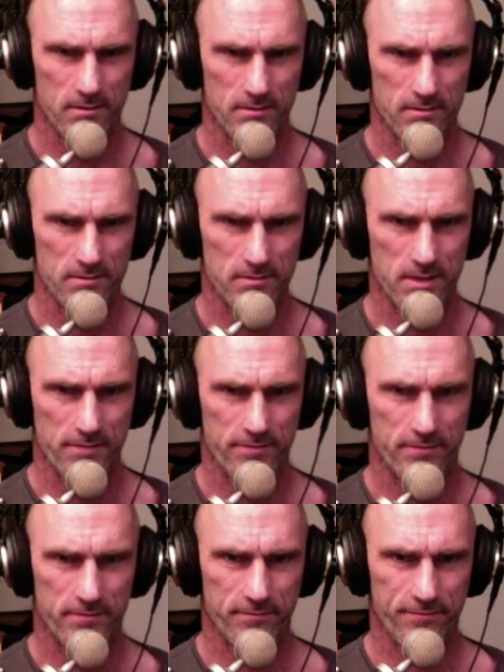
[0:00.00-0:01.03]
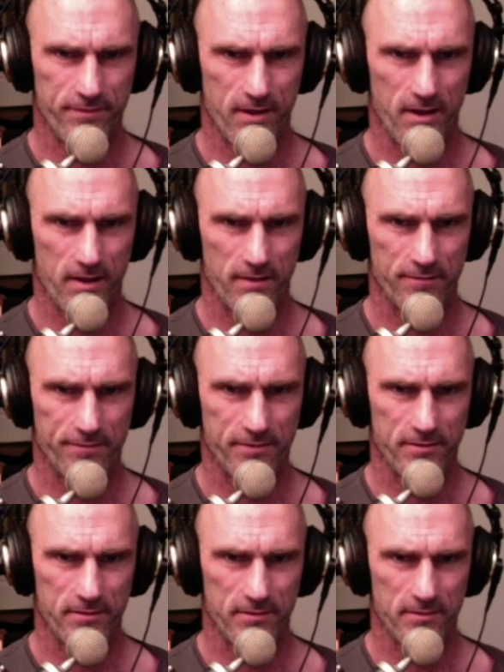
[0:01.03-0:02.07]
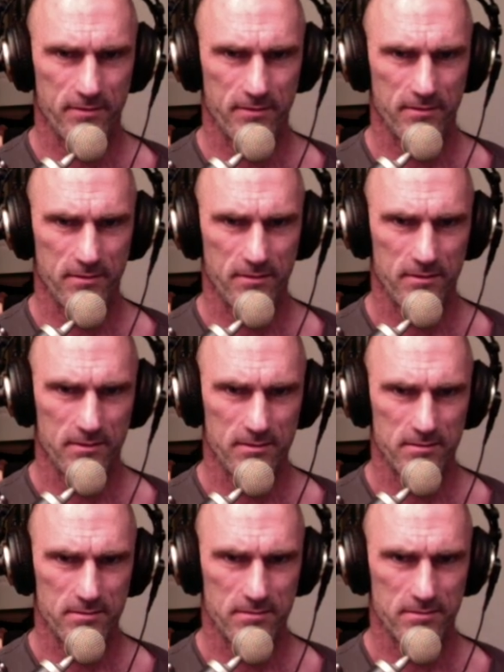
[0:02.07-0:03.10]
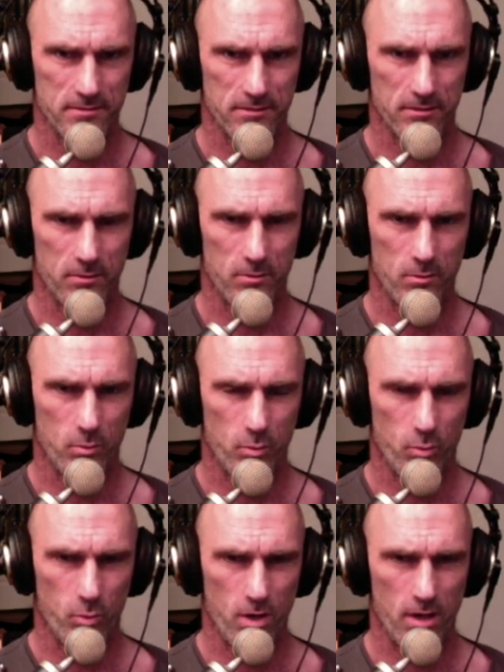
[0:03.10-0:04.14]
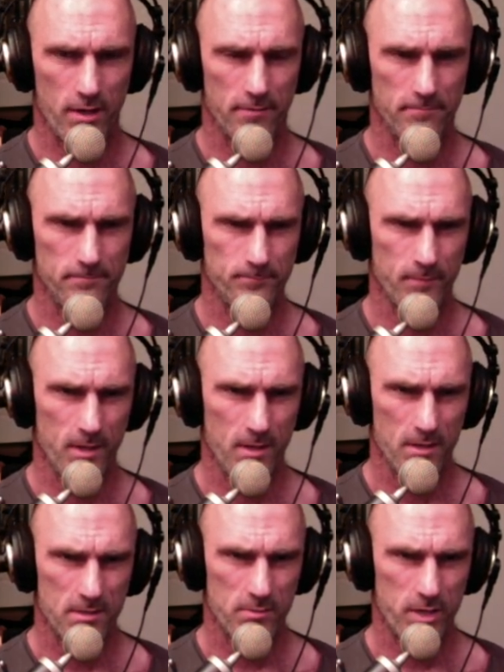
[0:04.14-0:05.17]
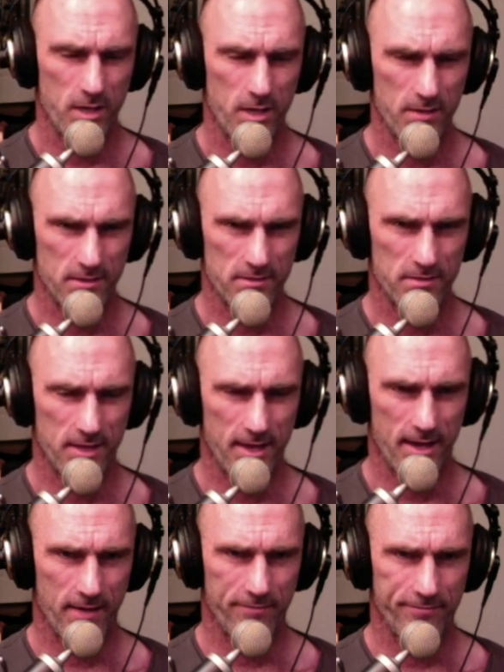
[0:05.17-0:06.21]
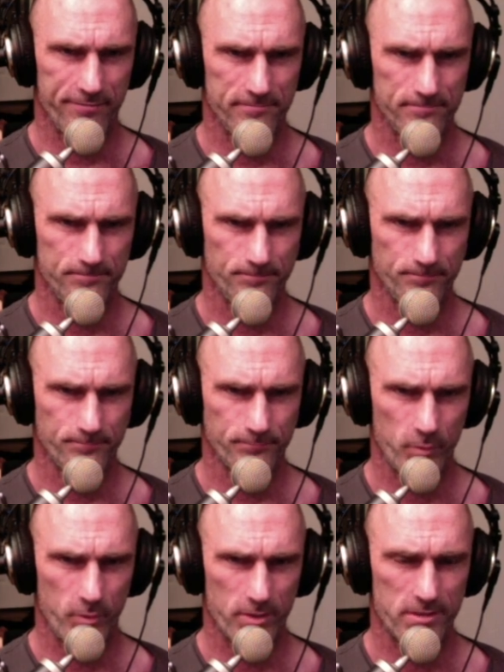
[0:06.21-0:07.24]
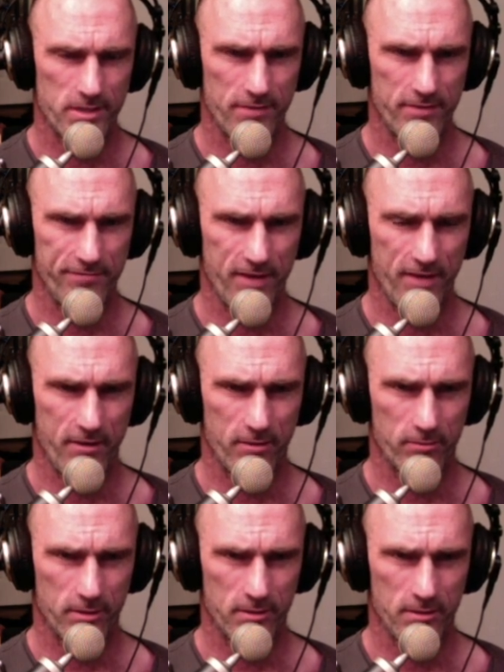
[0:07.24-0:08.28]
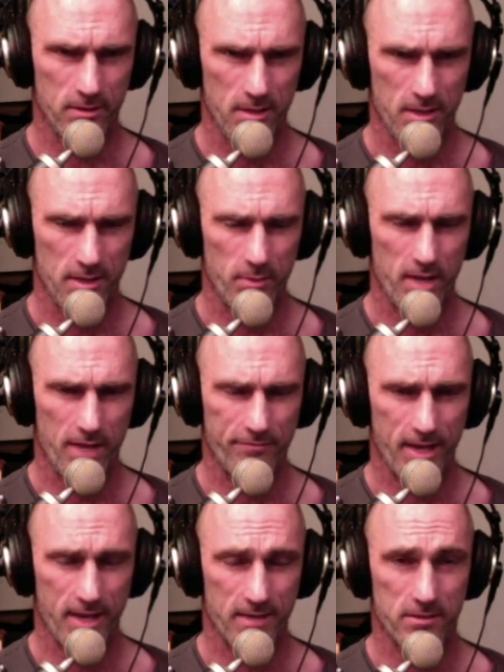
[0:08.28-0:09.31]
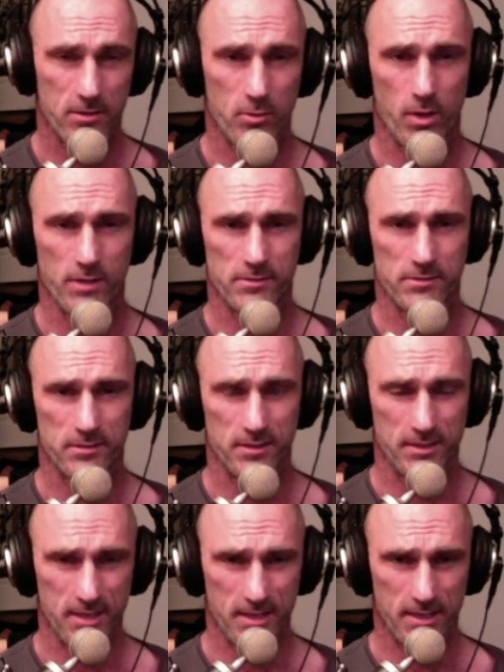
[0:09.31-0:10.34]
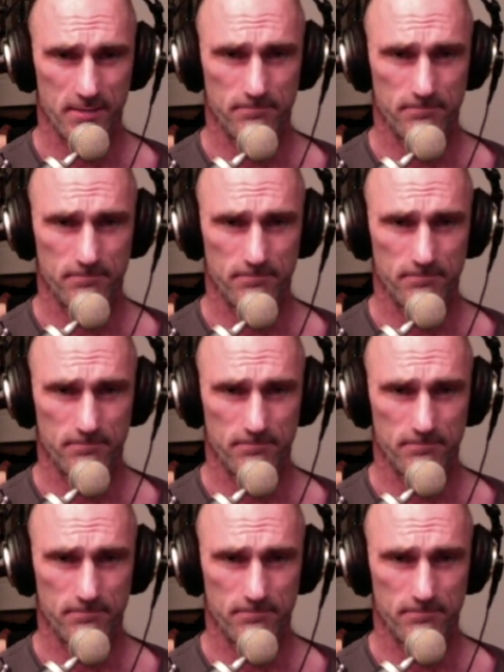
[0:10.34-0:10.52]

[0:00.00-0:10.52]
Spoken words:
7,501. So we cut this in half. We get 7,500. Then we have to ask our question again.